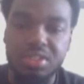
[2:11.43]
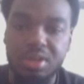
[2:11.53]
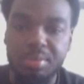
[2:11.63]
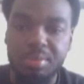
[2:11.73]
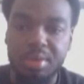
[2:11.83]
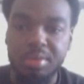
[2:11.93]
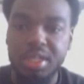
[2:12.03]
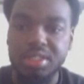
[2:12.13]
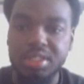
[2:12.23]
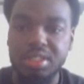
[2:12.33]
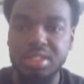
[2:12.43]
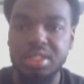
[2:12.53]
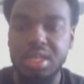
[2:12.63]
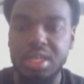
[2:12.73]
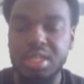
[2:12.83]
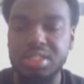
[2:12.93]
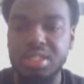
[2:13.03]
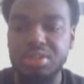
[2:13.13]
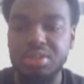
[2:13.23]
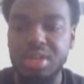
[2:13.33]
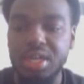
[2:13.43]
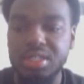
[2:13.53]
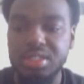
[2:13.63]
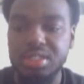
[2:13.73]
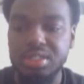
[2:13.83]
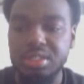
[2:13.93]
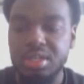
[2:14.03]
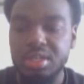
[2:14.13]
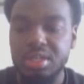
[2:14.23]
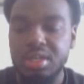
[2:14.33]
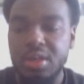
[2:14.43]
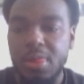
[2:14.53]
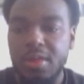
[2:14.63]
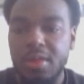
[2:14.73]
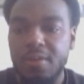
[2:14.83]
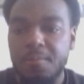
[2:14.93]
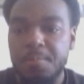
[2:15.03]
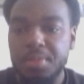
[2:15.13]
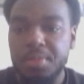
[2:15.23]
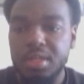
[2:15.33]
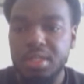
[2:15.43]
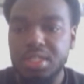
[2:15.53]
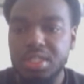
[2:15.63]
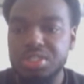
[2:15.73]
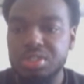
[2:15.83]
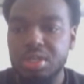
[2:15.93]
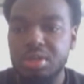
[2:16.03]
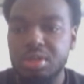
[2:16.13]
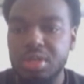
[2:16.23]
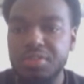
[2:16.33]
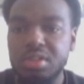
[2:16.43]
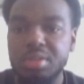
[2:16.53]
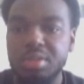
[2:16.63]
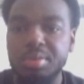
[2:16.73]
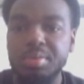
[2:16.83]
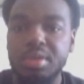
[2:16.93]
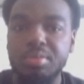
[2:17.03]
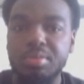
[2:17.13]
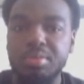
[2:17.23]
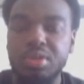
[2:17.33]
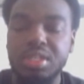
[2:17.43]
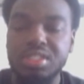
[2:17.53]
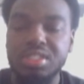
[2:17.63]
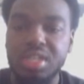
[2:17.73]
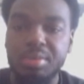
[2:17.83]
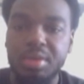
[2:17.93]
So I'm glad to kind of tell you guys and let you know, give you a little bit more insight.